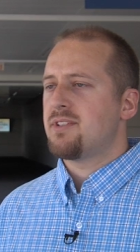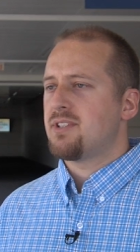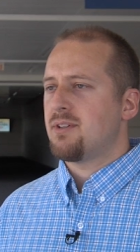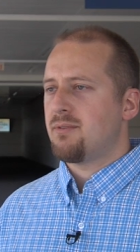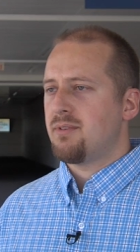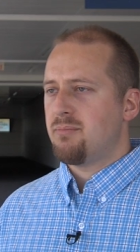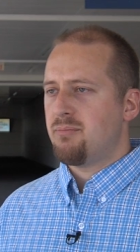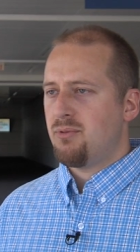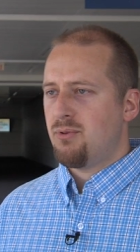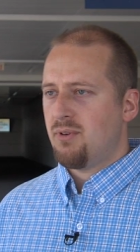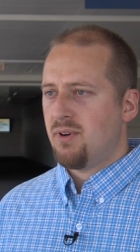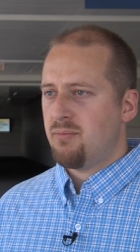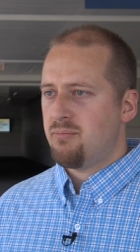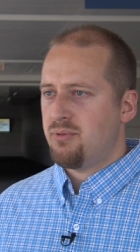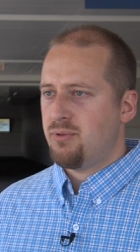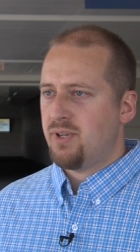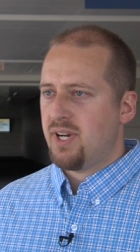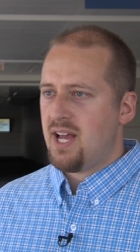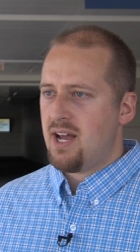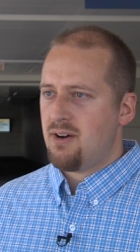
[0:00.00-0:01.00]
was a report
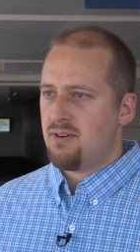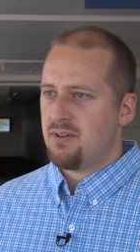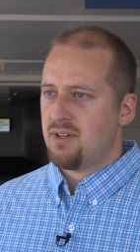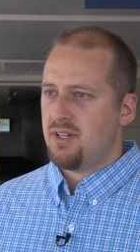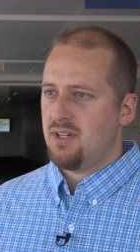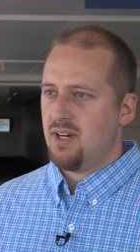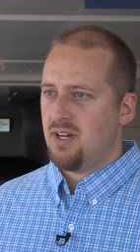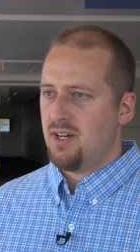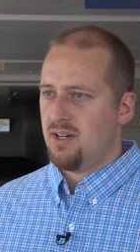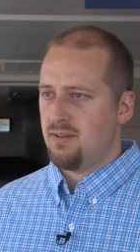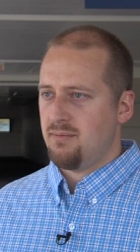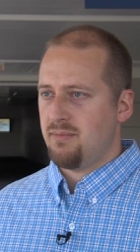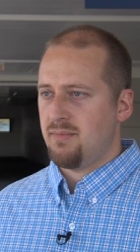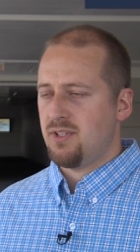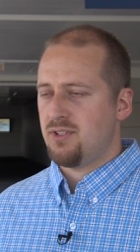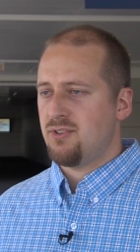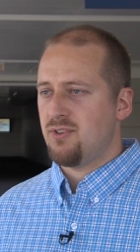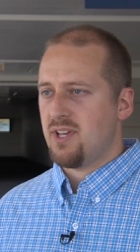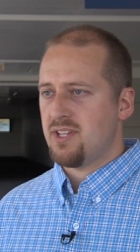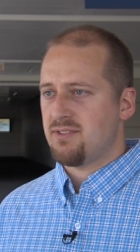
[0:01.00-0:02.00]
put out
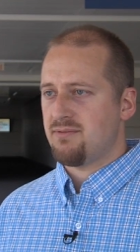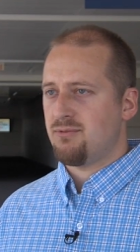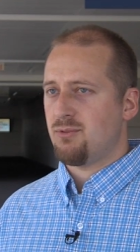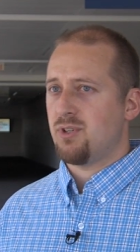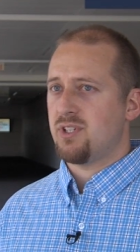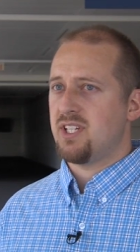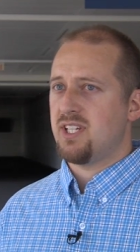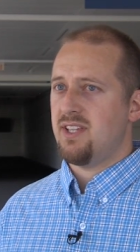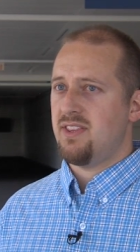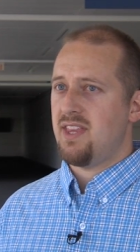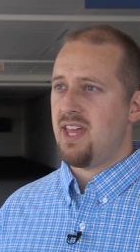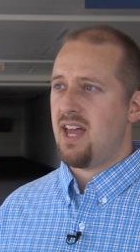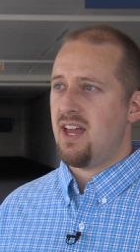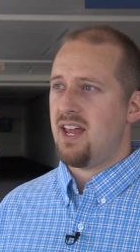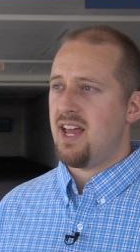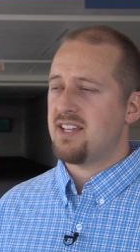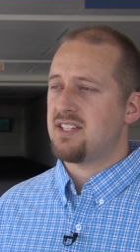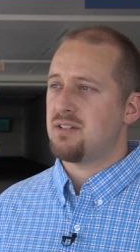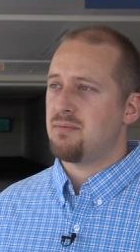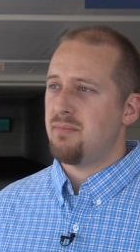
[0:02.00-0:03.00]
in 2014
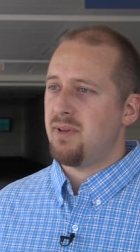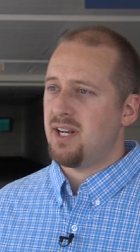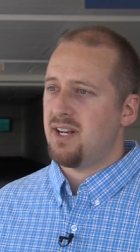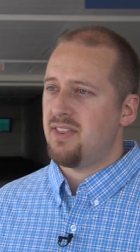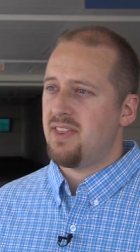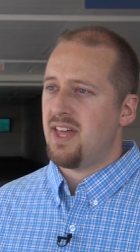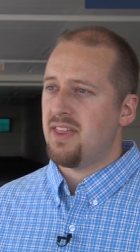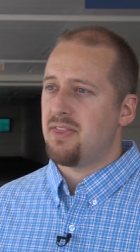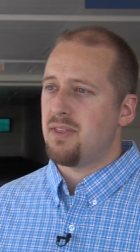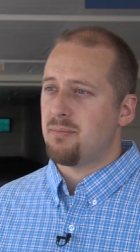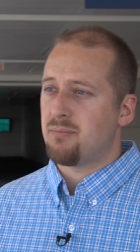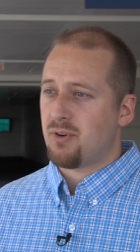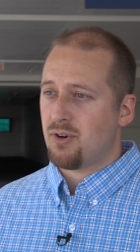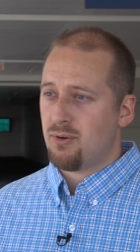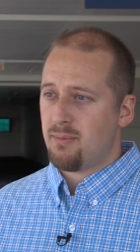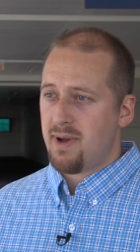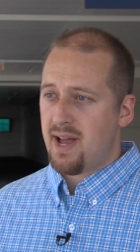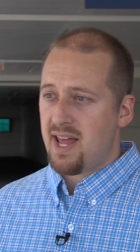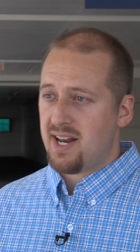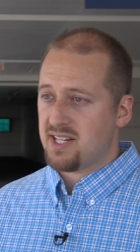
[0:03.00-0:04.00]
that estimated that the
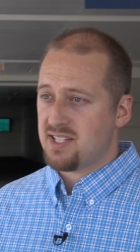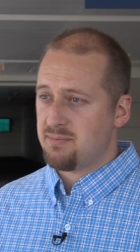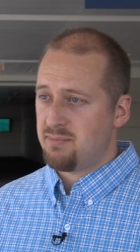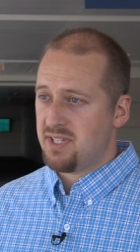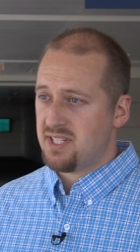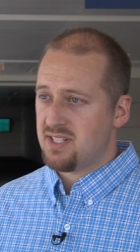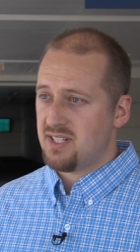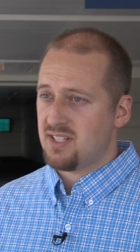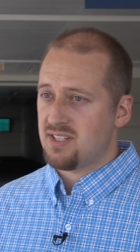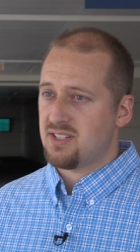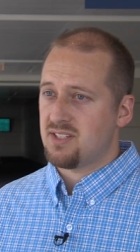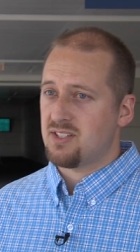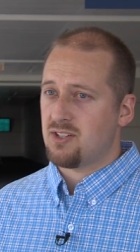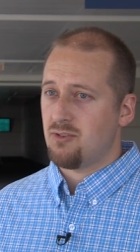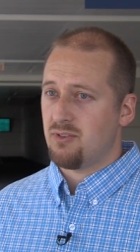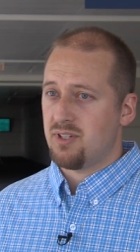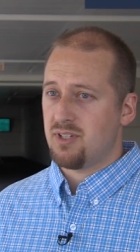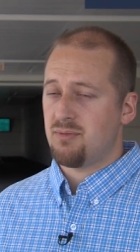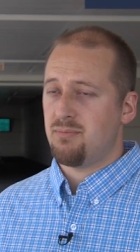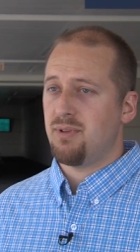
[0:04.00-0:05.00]
probiotics business is
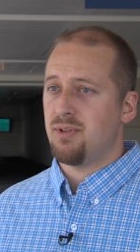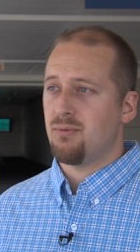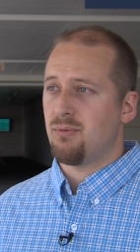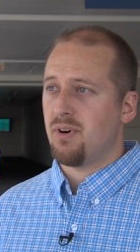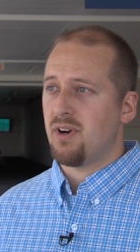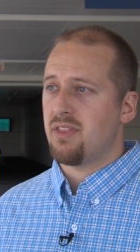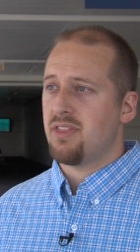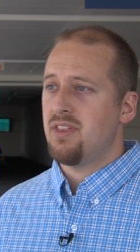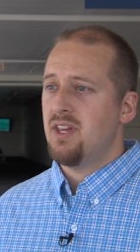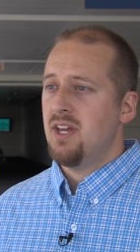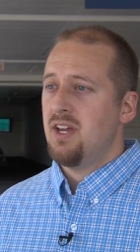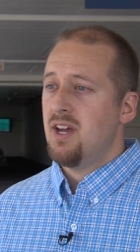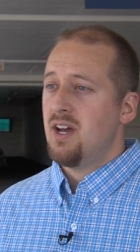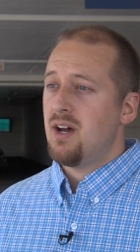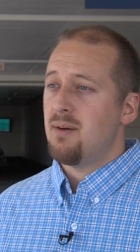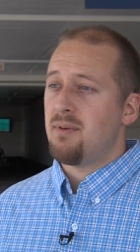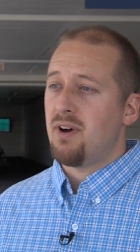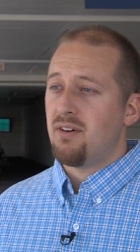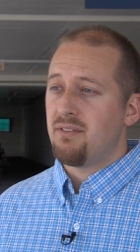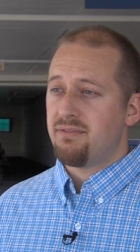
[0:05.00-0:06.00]
going to be worth
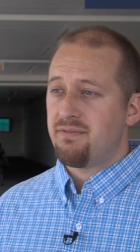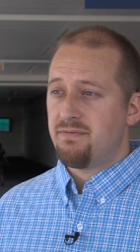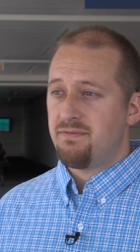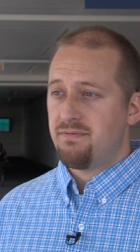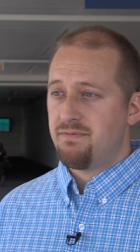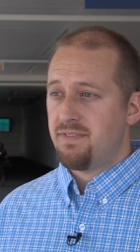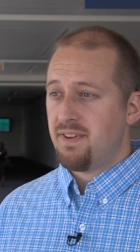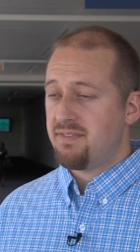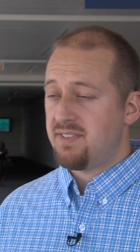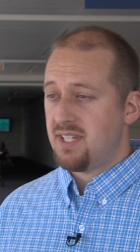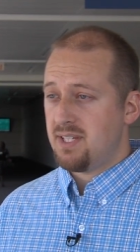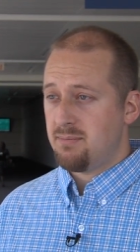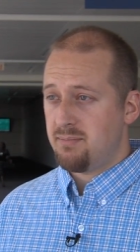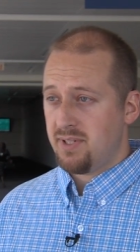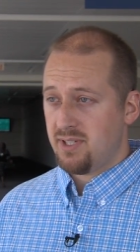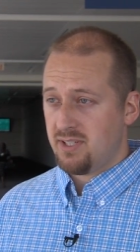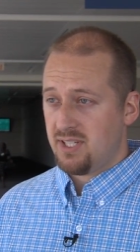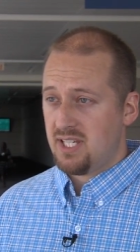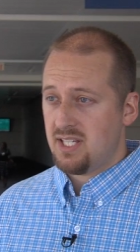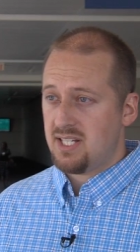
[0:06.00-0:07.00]
about $50
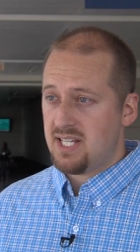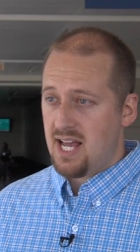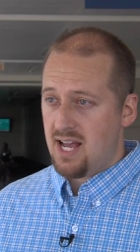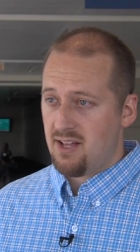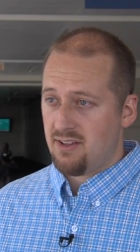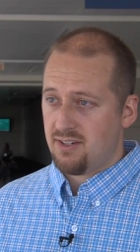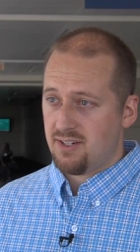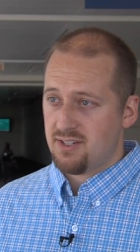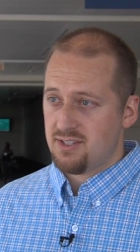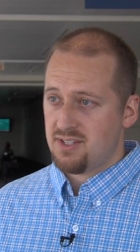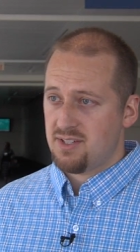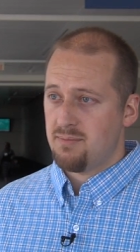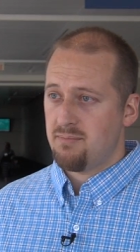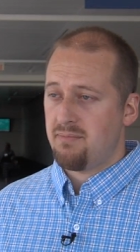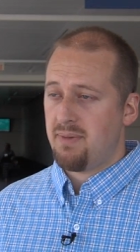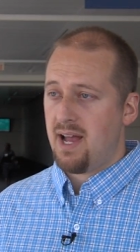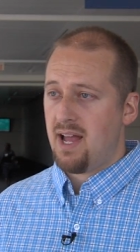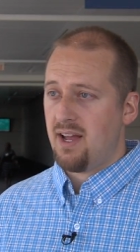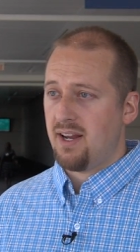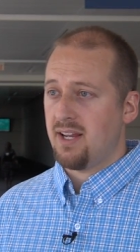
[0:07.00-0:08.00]
billion
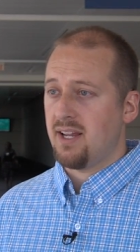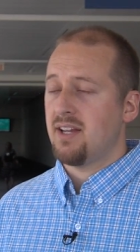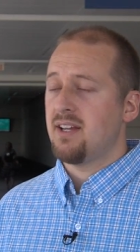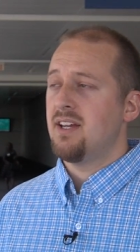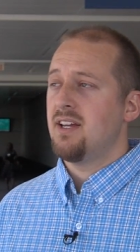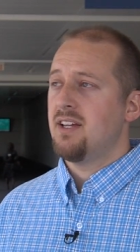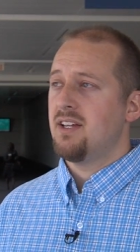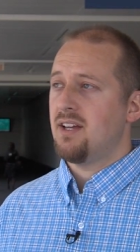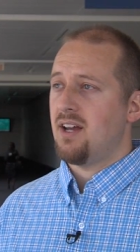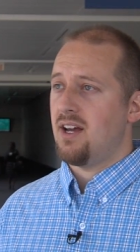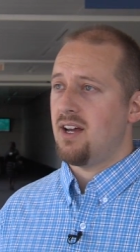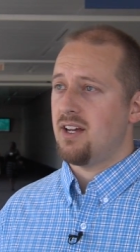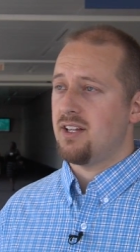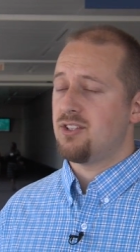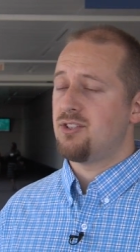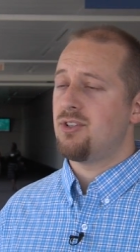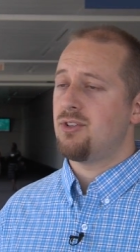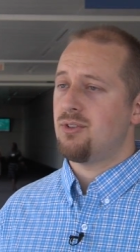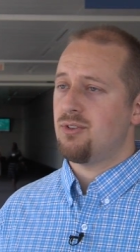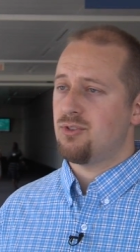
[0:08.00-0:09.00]
by
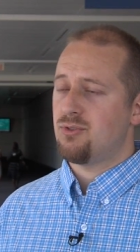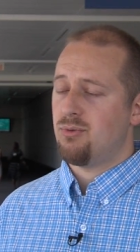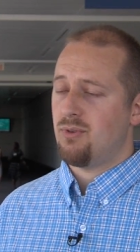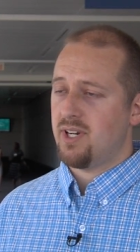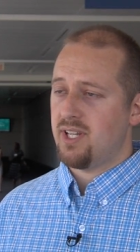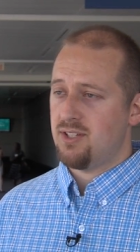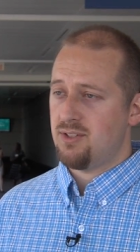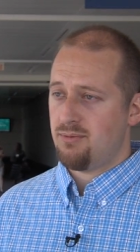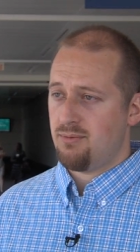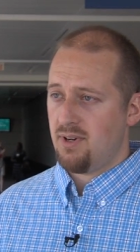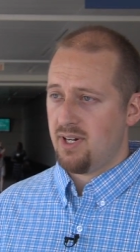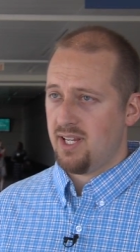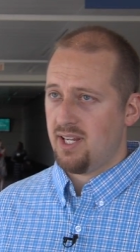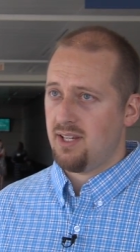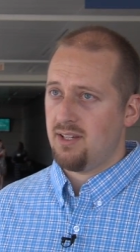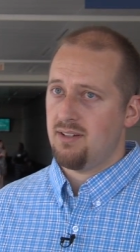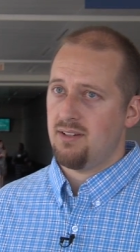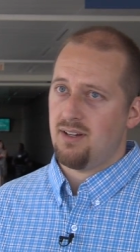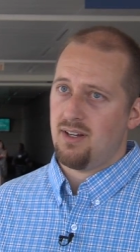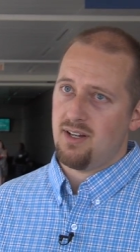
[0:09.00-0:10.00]

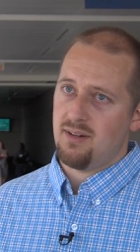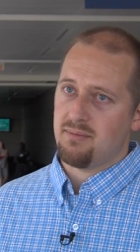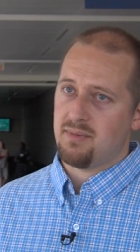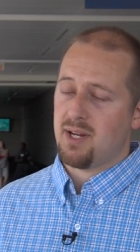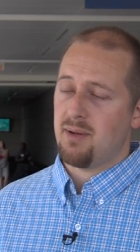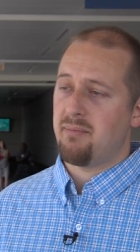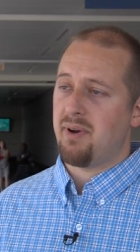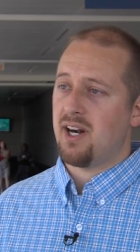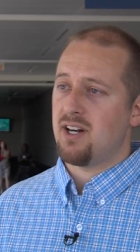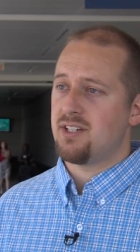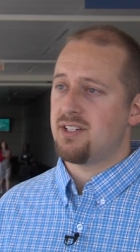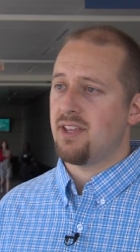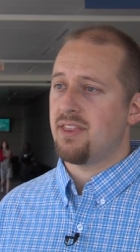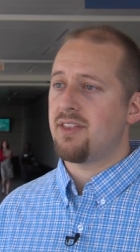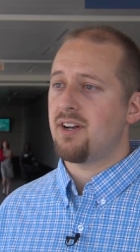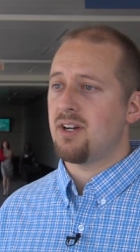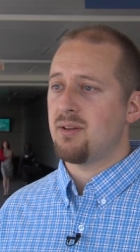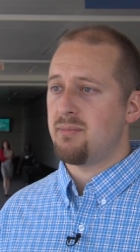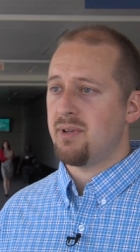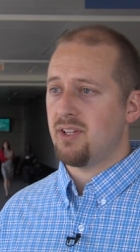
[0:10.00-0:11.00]
2020 compared to
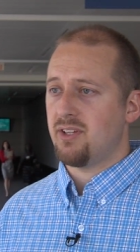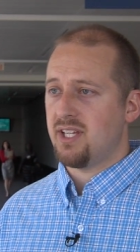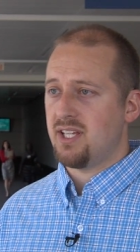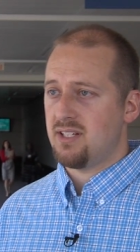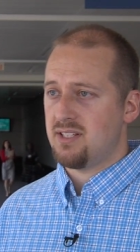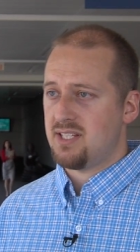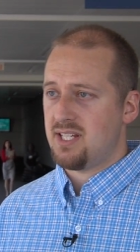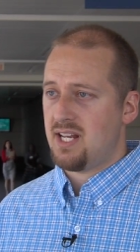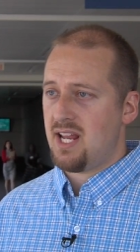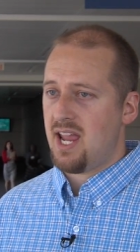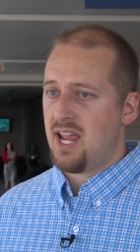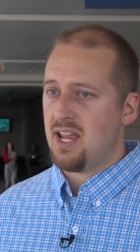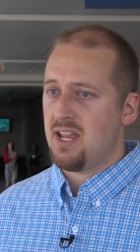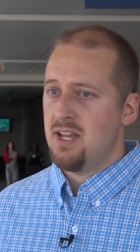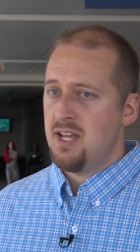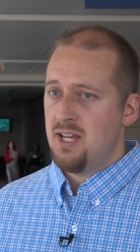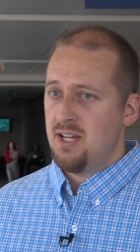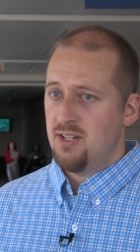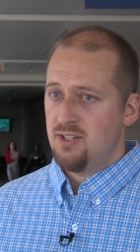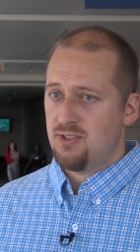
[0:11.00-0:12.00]
$30 billion today.
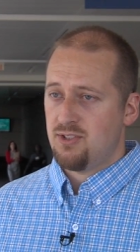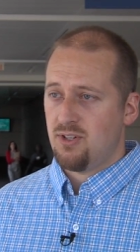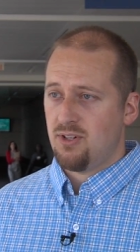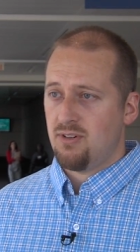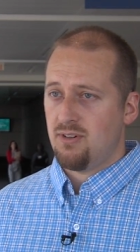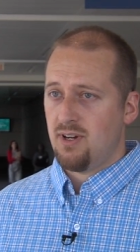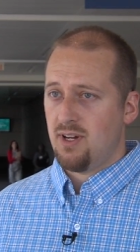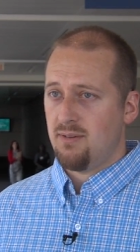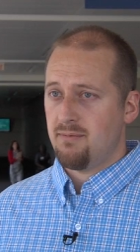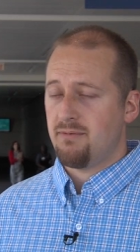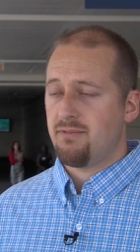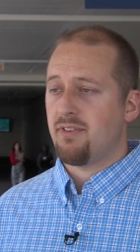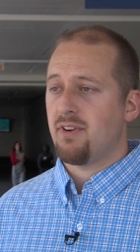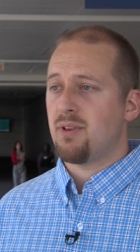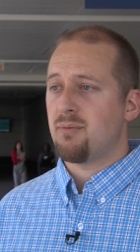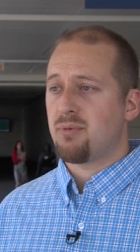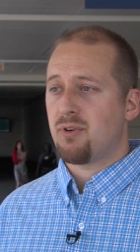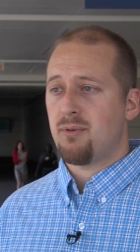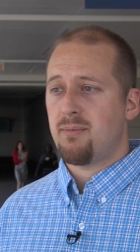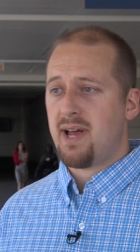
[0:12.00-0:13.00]
So for
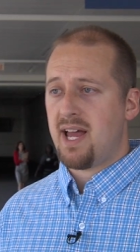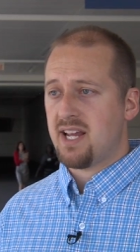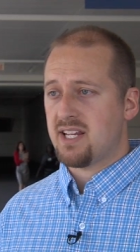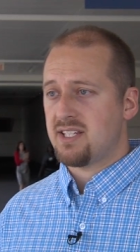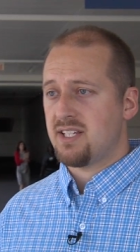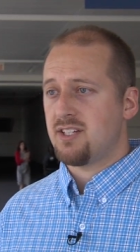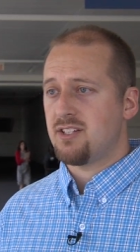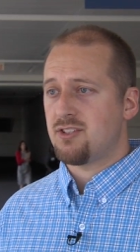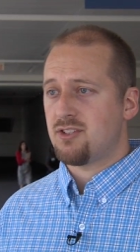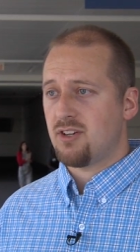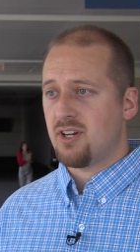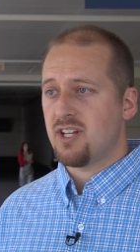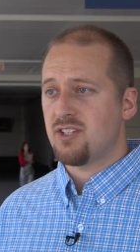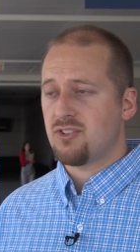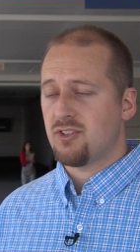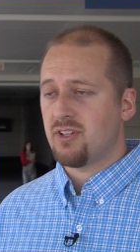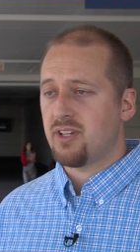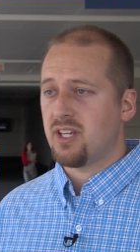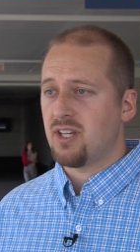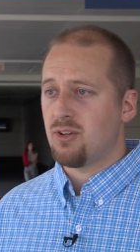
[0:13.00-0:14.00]
the probiotics industry,
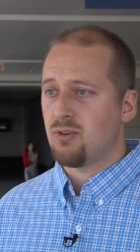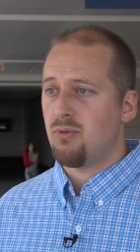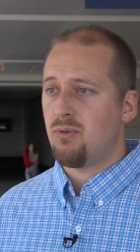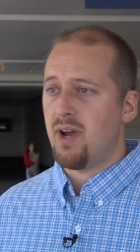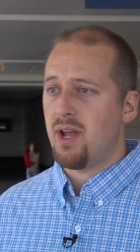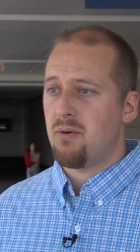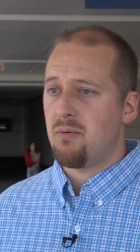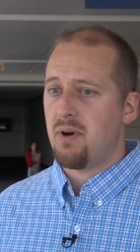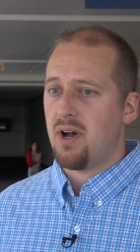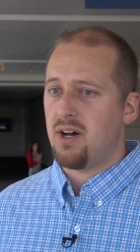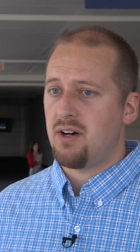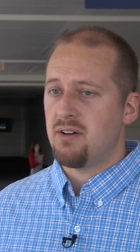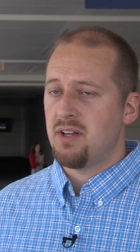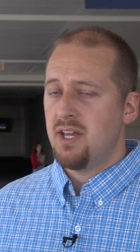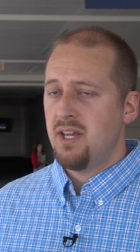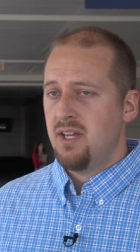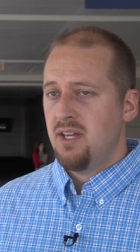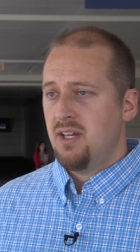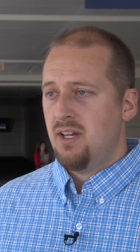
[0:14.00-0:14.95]
it's looking quite well.